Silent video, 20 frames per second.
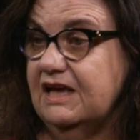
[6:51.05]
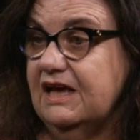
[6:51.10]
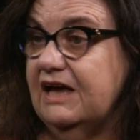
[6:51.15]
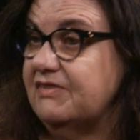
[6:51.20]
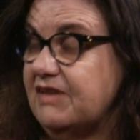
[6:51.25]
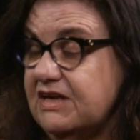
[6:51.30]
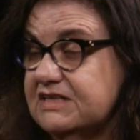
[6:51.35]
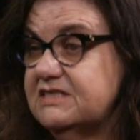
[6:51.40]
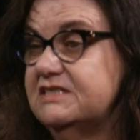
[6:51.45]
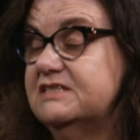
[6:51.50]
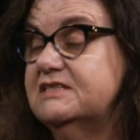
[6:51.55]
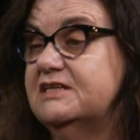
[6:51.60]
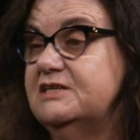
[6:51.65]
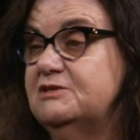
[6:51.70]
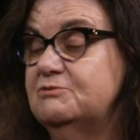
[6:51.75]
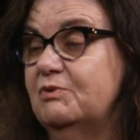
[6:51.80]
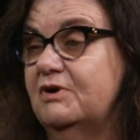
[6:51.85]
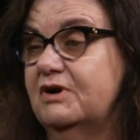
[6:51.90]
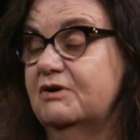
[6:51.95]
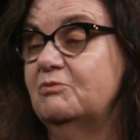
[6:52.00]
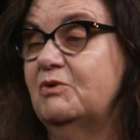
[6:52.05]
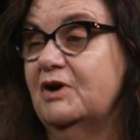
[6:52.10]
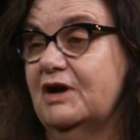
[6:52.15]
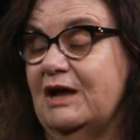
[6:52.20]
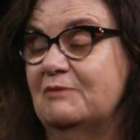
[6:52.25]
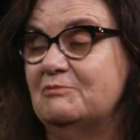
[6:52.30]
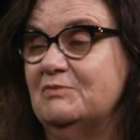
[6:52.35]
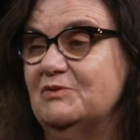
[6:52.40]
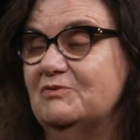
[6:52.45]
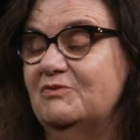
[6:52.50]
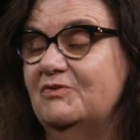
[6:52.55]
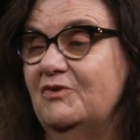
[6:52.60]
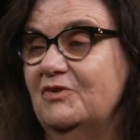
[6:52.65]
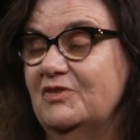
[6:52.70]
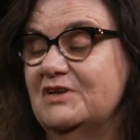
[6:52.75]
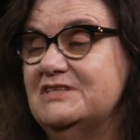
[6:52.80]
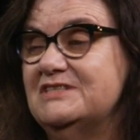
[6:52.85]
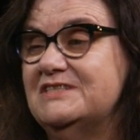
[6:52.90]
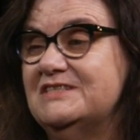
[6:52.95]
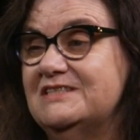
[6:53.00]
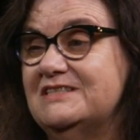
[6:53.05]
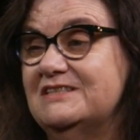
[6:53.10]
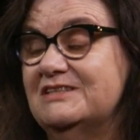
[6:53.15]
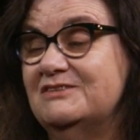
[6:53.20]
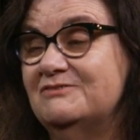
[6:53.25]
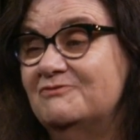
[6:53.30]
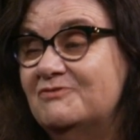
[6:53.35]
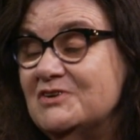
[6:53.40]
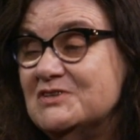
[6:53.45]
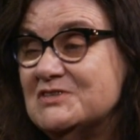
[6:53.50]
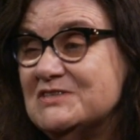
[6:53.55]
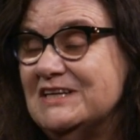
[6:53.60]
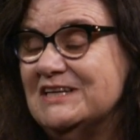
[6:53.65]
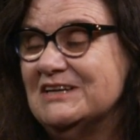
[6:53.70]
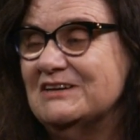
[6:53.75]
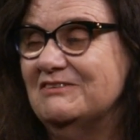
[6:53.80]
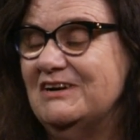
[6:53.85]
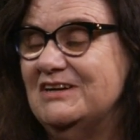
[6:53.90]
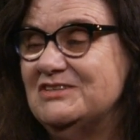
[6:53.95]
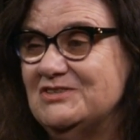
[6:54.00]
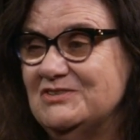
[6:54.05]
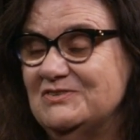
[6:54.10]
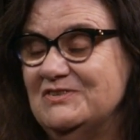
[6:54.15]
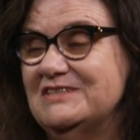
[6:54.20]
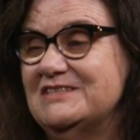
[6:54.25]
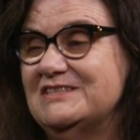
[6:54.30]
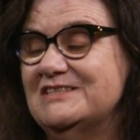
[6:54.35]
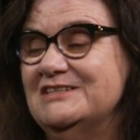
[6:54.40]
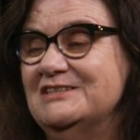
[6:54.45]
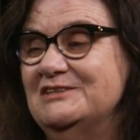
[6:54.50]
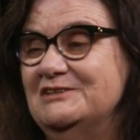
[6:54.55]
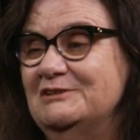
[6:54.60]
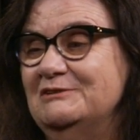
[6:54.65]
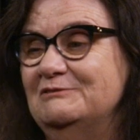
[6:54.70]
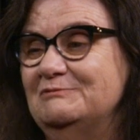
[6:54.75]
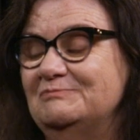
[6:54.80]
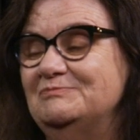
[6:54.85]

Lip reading: And that's indeed what happened for this first set of graduates too.